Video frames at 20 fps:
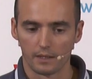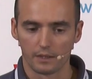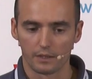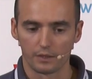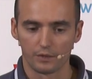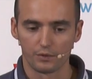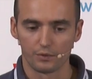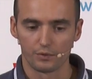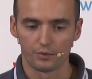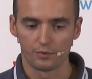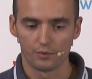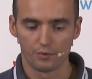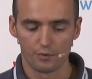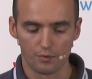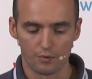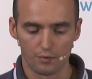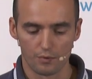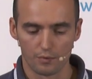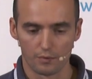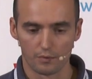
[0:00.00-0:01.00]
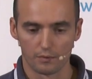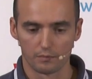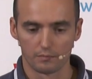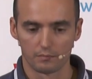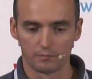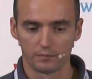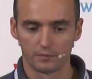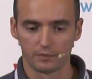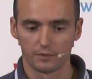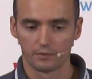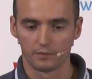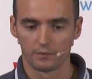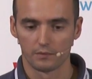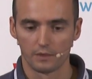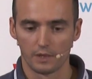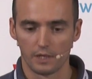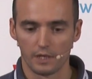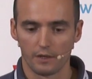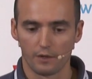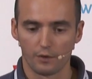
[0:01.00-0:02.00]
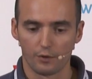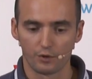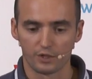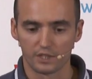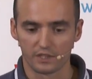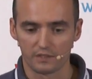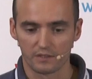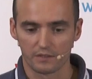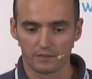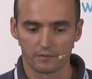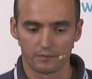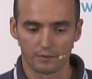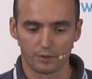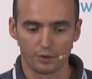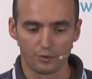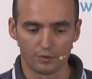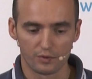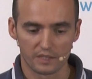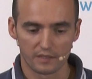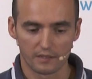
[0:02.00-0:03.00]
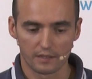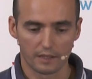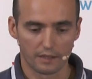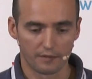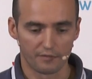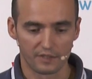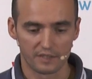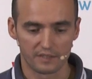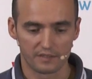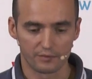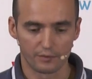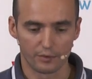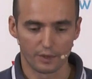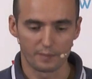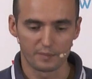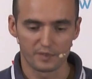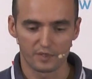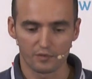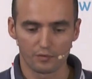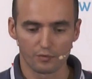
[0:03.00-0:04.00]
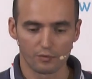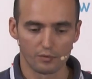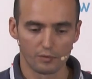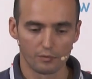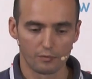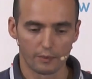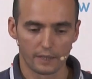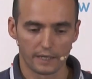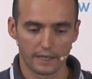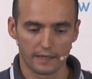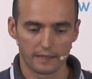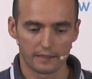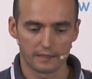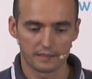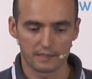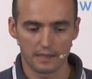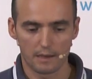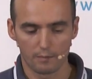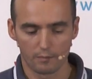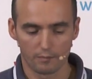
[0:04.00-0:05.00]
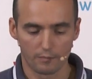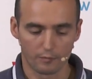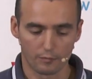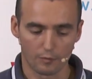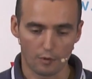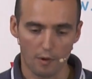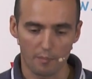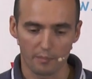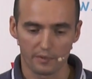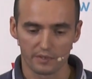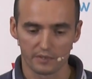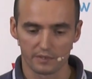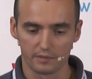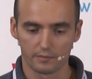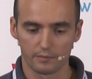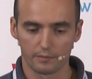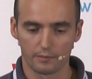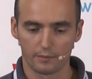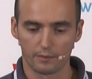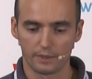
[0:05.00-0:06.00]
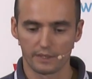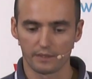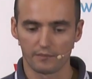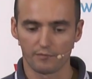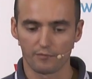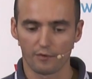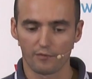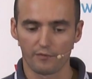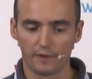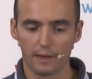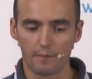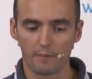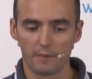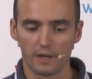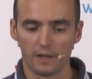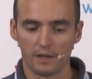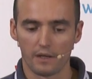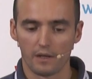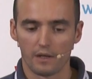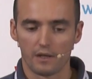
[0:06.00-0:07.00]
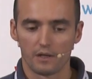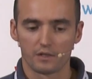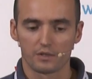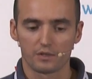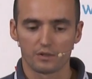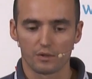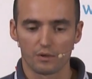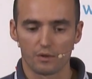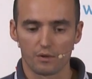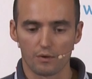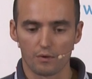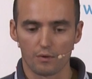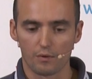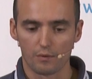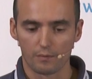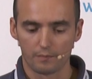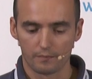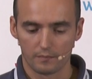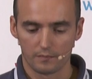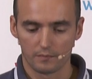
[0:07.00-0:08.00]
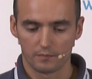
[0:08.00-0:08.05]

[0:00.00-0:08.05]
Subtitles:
you just use this RIPS tool. We had some wrappers written for them. So